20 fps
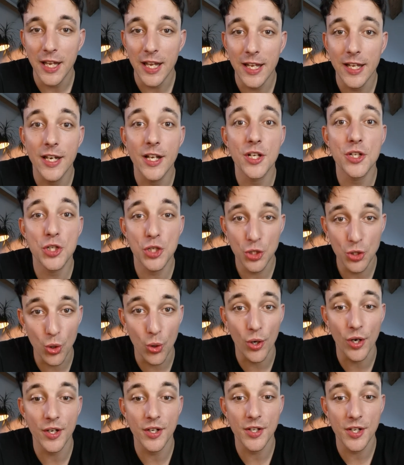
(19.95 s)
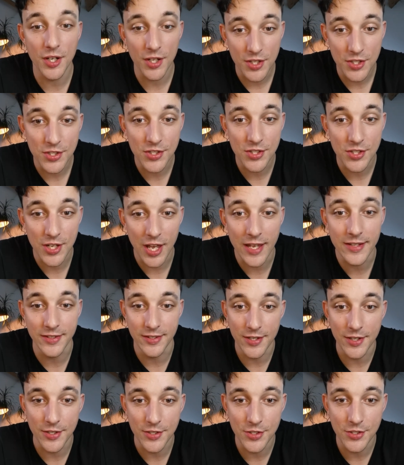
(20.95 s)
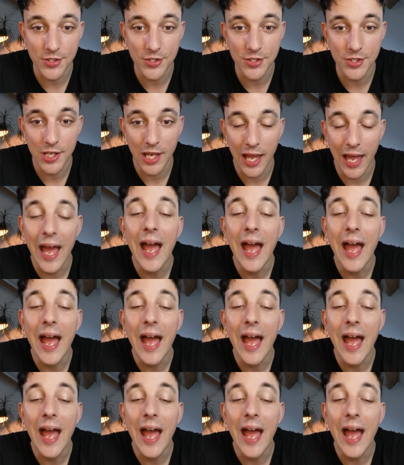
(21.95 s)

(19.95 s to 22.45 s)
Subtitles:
in a short sentence,